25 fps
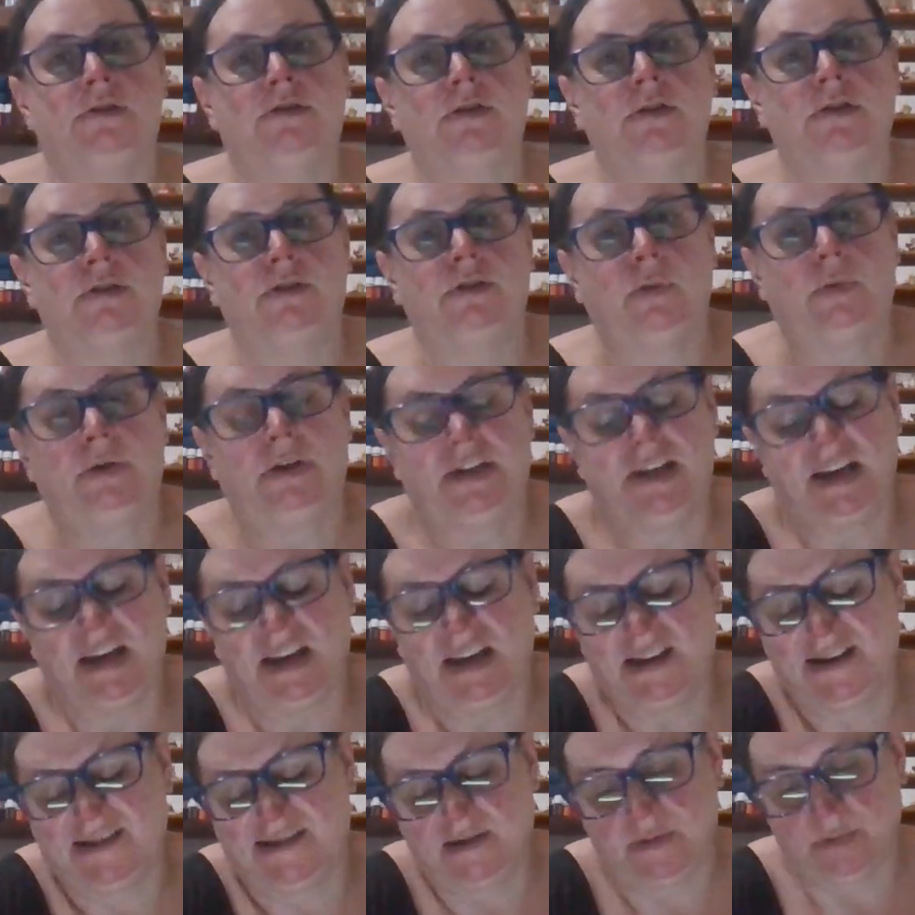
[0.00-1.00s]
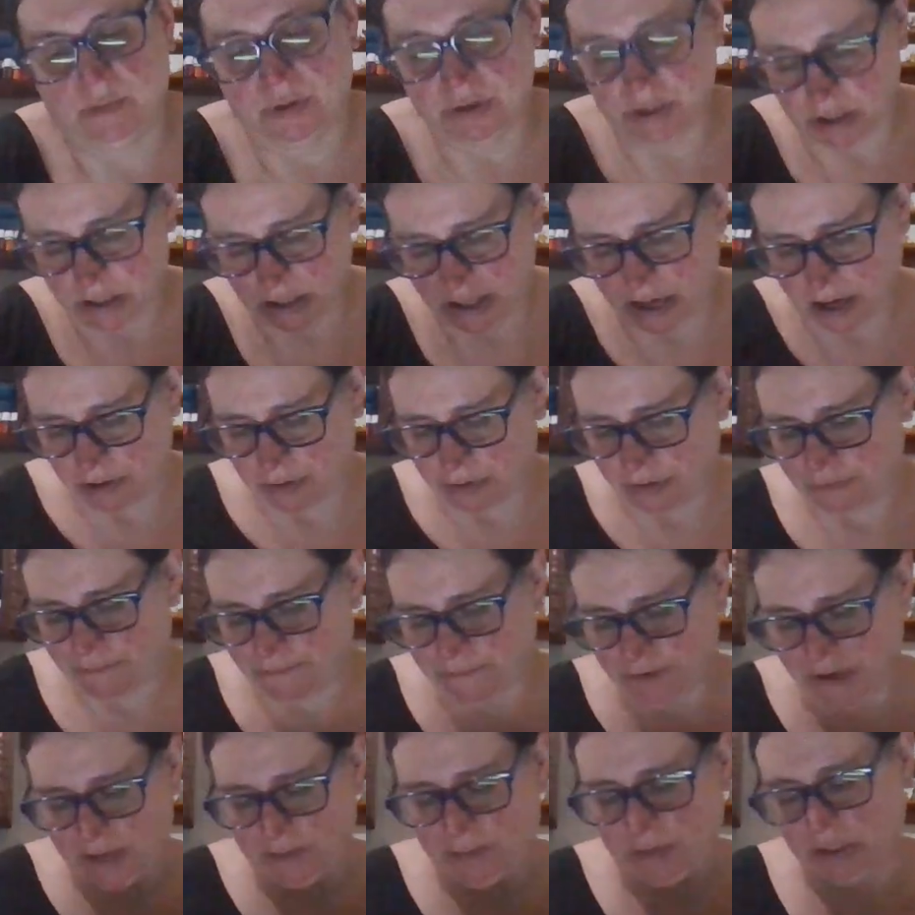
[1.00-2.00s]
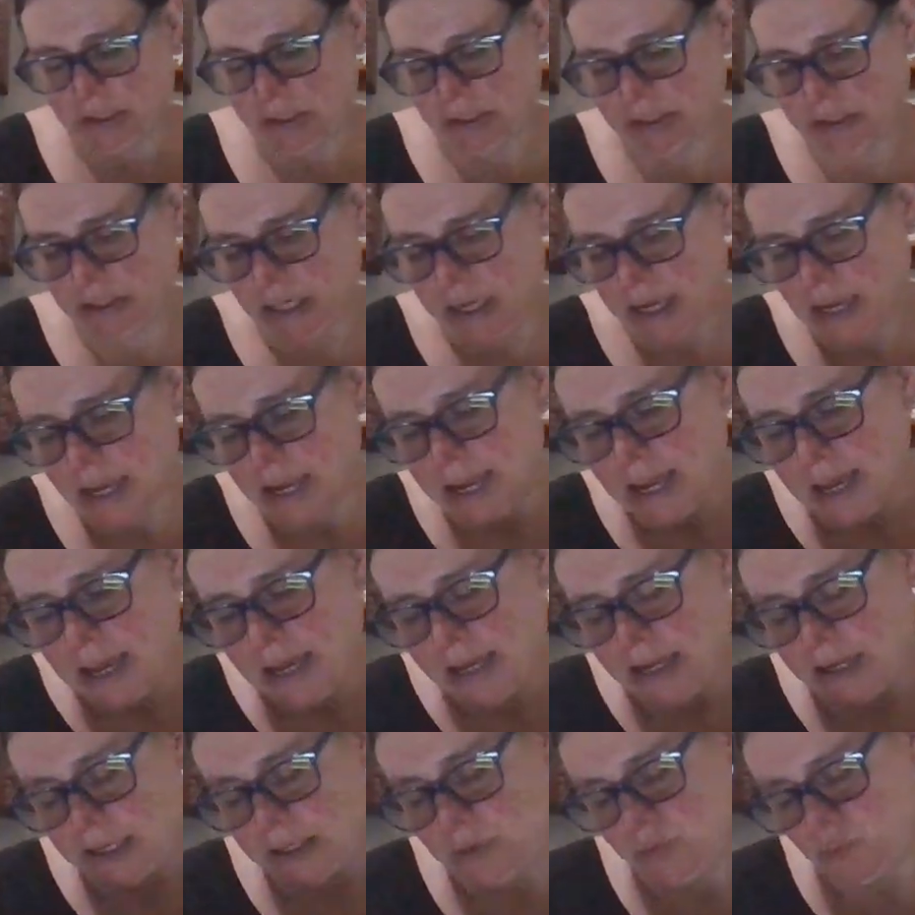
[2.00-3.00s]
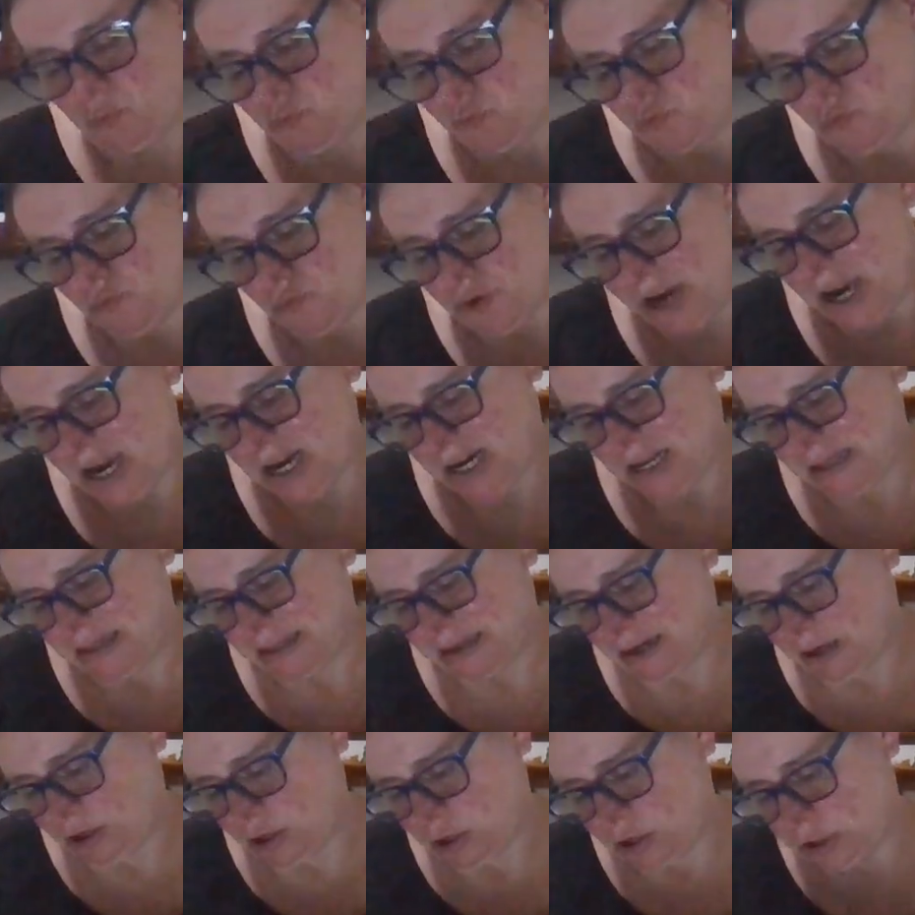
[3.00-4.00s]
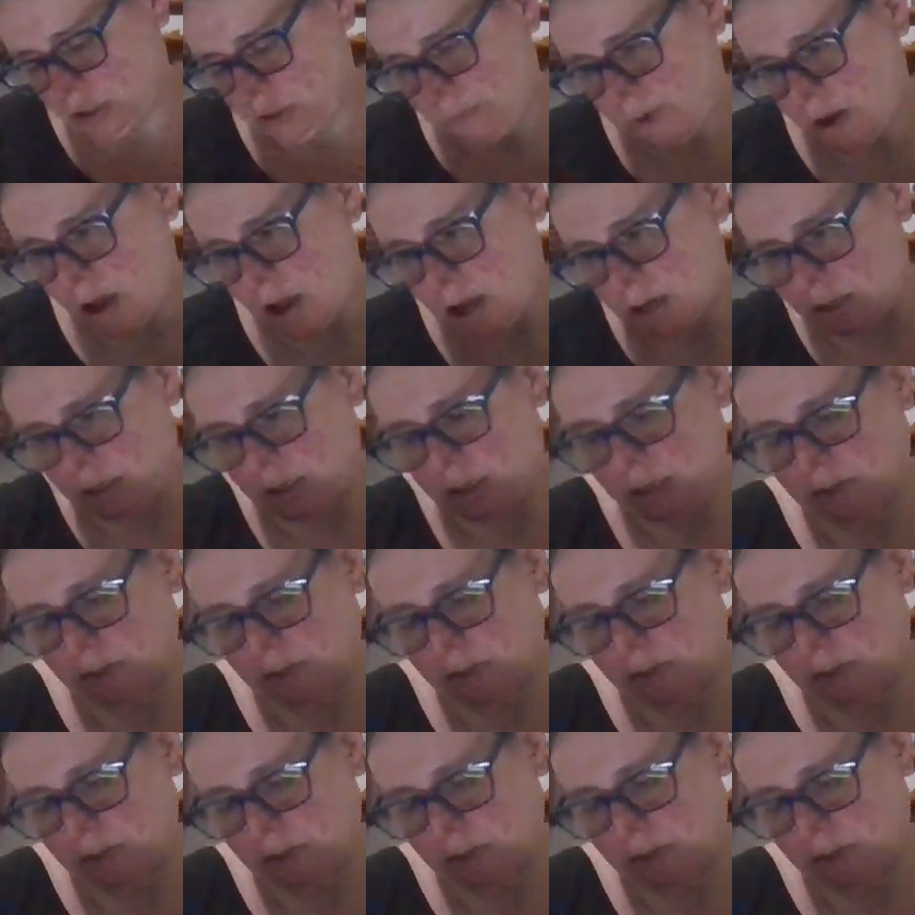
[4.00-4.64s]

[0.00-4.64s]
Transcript: Just don't want to take it completely out of the frame because it's right in that good spot.